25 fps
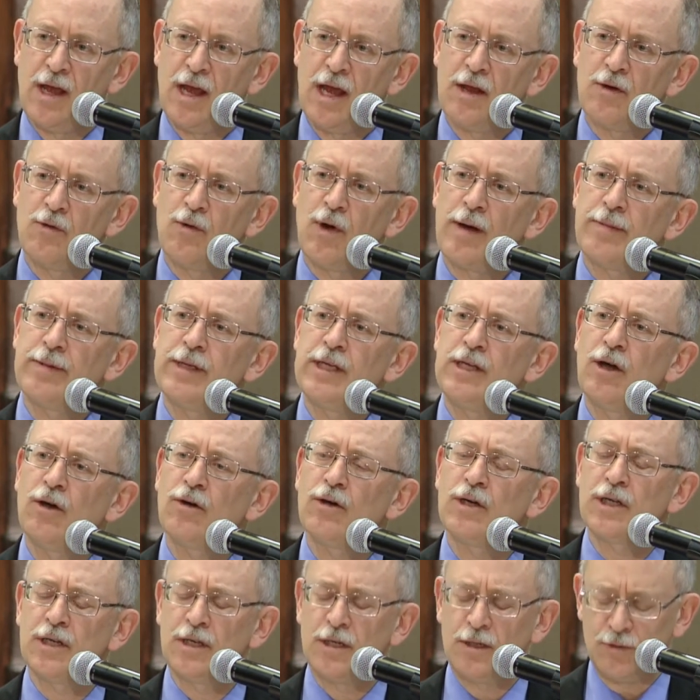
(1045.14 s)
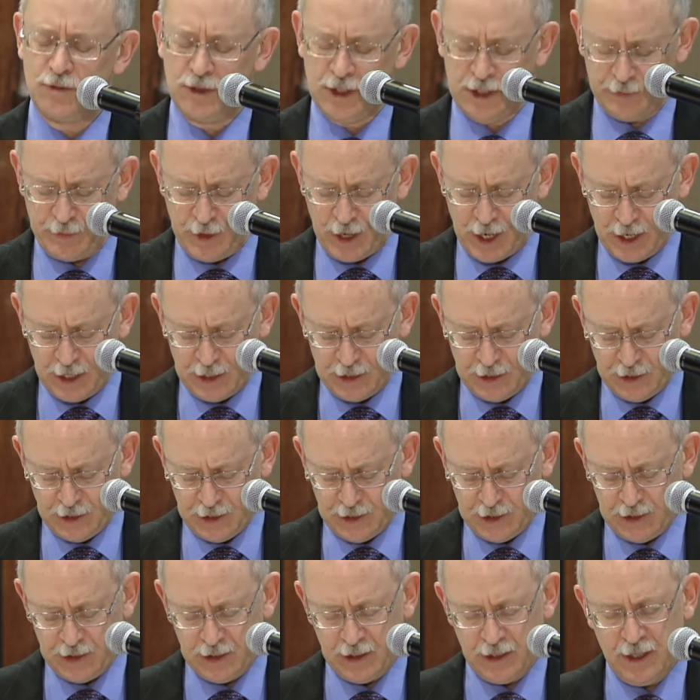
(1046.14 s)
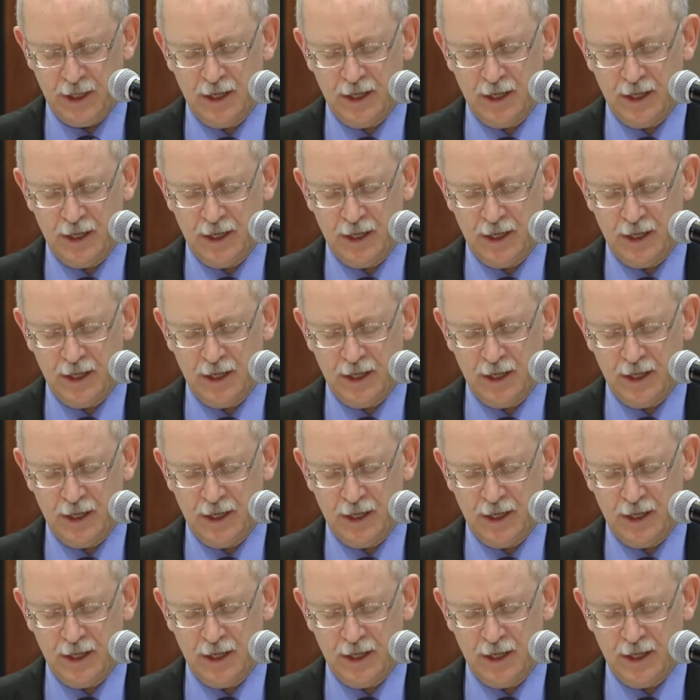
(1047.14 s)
And Rabbi Yochanan responds,